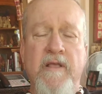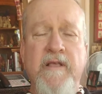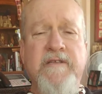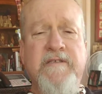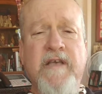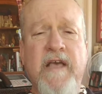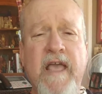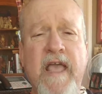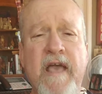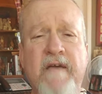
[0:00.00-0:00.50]

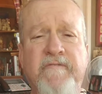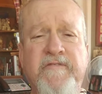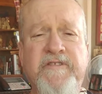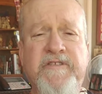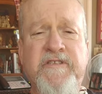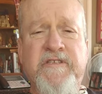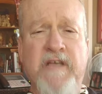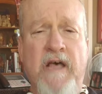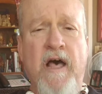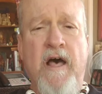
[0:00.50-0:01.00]
is I have
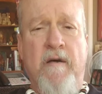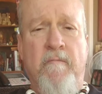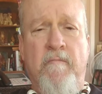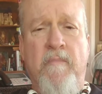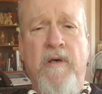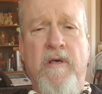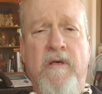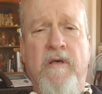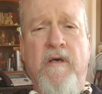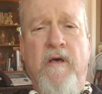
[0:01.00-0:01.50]

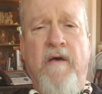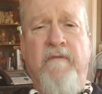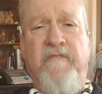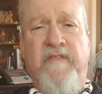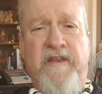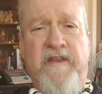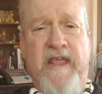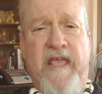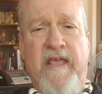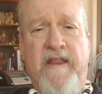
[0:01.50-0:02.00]
some
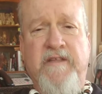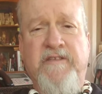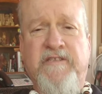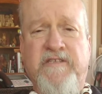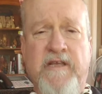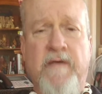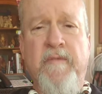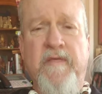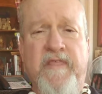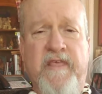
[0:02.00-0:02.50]
of the data,
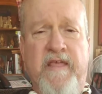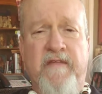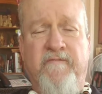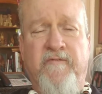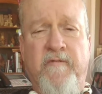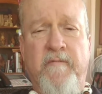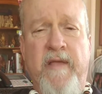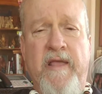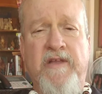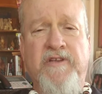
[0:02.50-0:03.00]
some of the
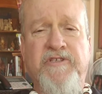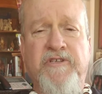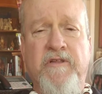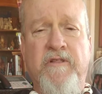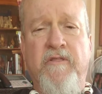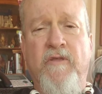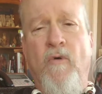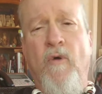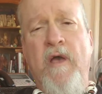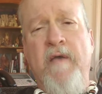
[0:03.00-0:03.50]

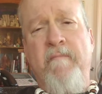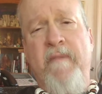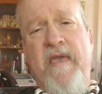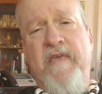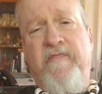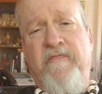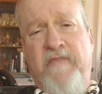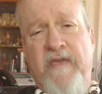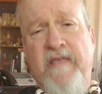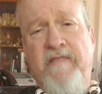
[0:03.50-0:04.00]
information, though I
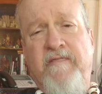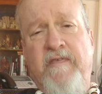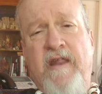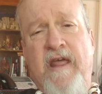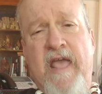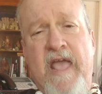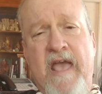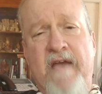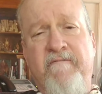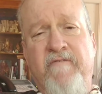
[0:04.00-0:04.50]
may think that
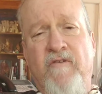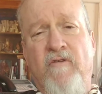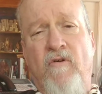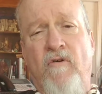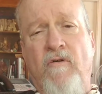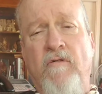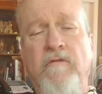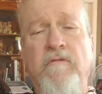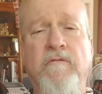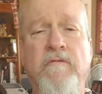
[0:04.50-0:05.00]
I have it
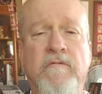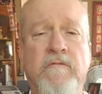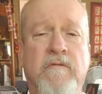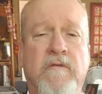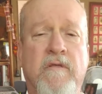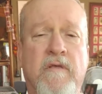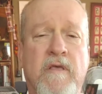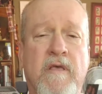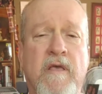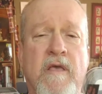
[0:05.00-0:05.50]
all.
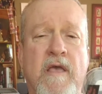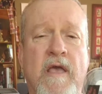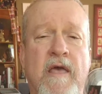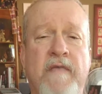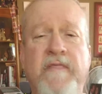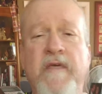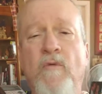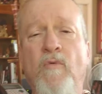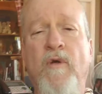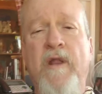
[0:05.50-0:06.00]

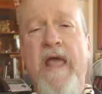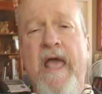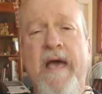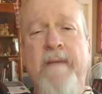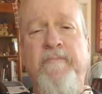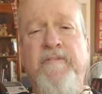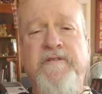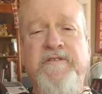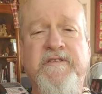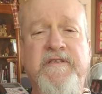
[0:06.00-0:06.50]
And then what
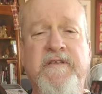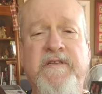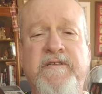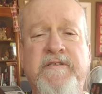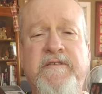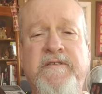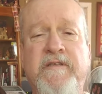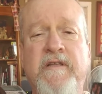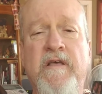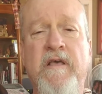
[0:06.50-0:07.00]
happens
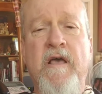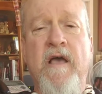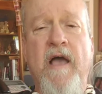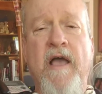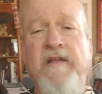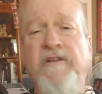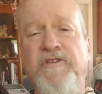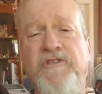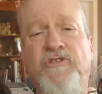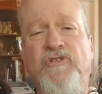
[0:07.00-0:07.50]
is
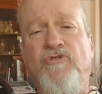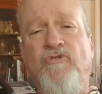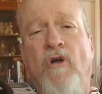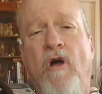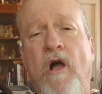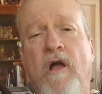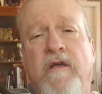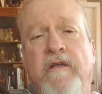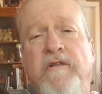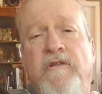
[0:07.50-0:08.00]
I just
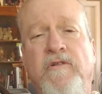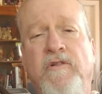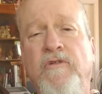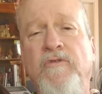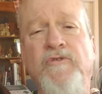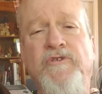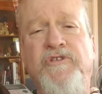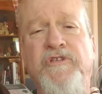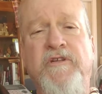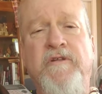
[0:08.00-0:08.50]
draw a
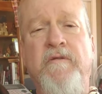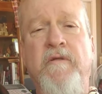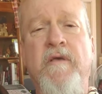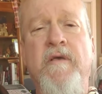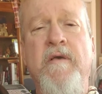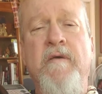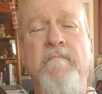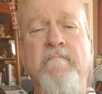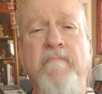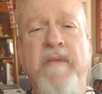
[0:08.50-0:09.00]
conclusion
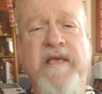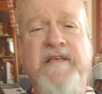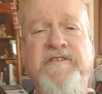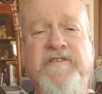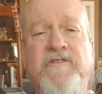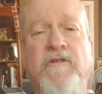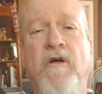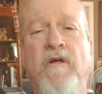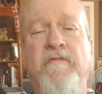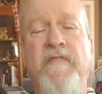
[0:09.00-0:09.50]

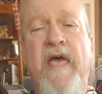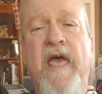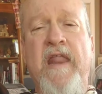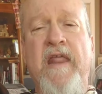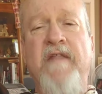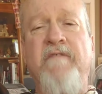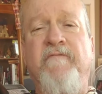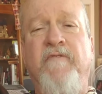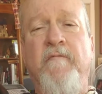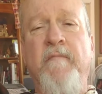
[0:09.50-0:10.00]
based on
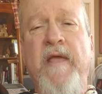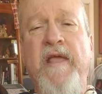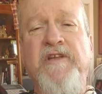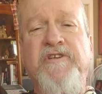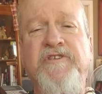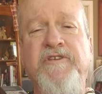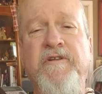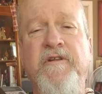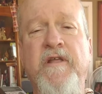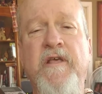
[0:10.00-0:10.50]
that
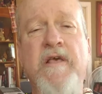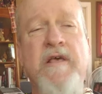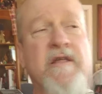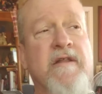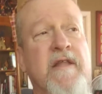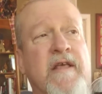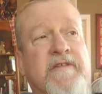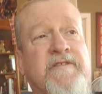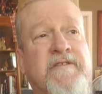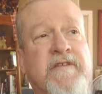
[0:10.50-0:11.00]
information.
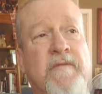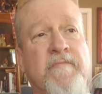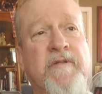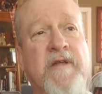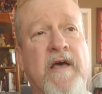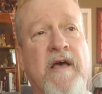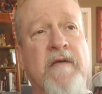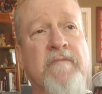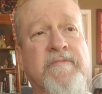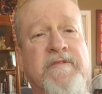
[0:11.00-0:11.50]
Now,
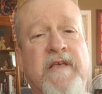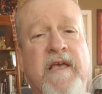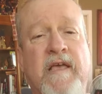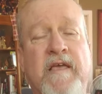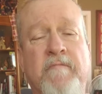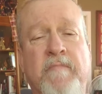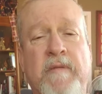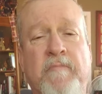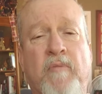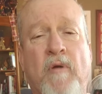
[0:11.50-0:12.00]
sometimes
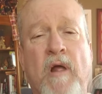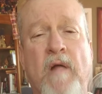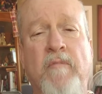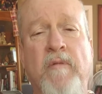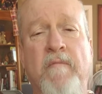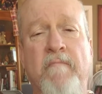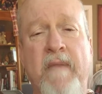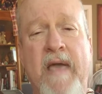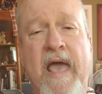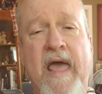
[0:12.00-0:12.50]
that can be
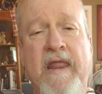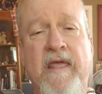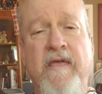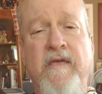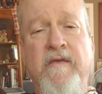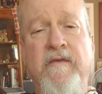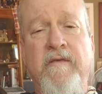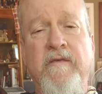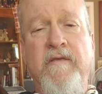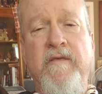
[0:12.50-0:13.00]

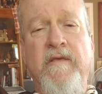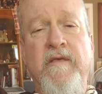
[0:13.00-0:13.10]
problematic